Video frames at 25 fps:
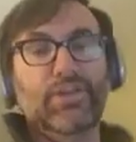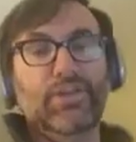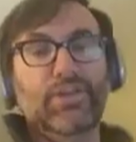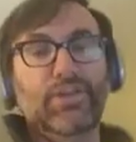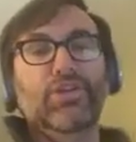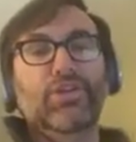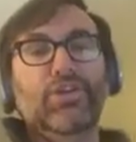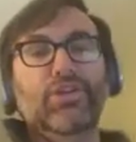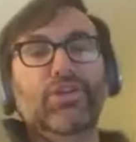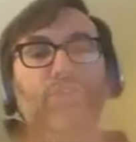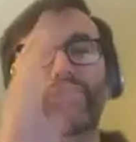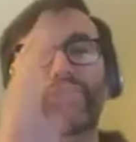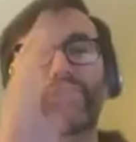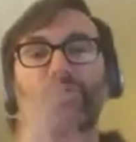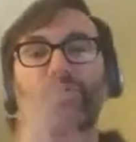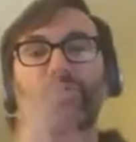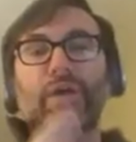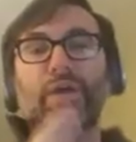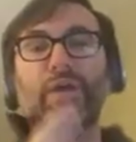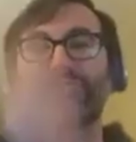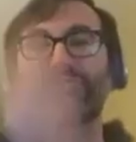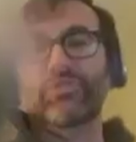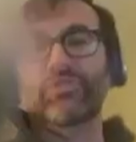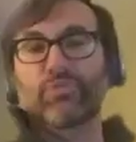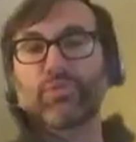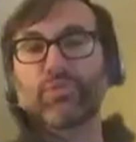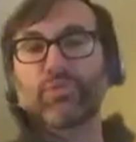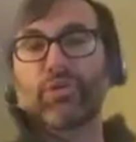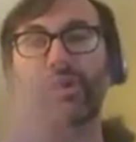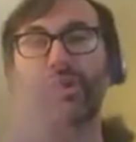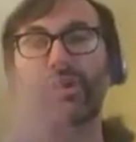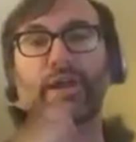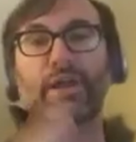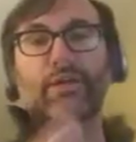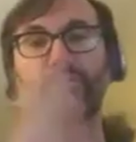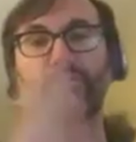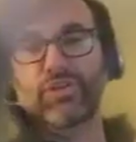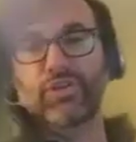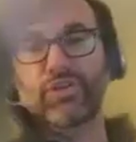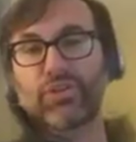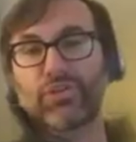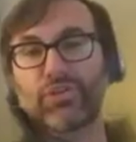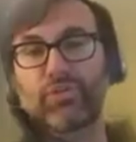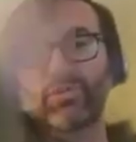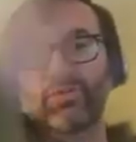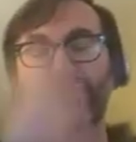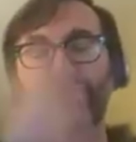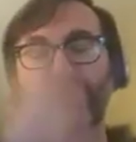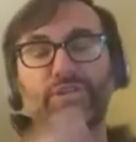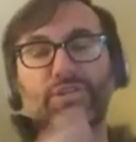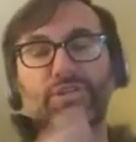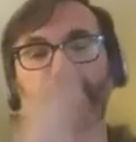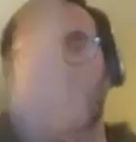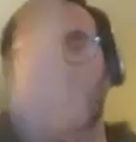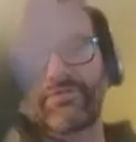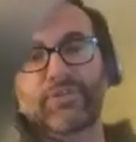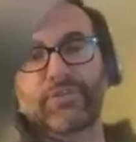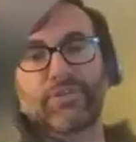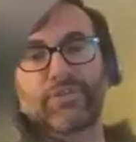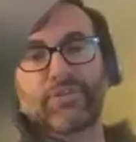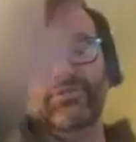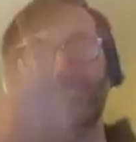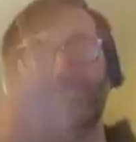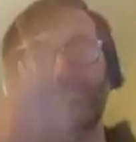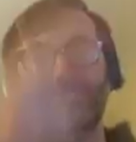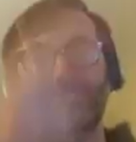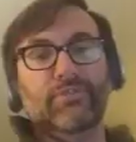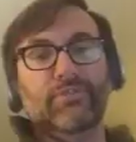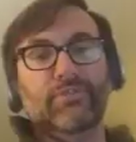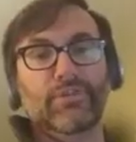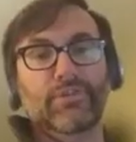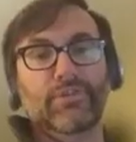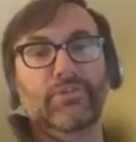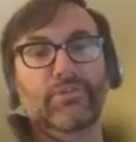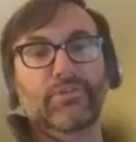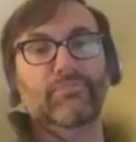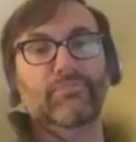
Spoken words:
You have to work out your stuff and your stuff alone.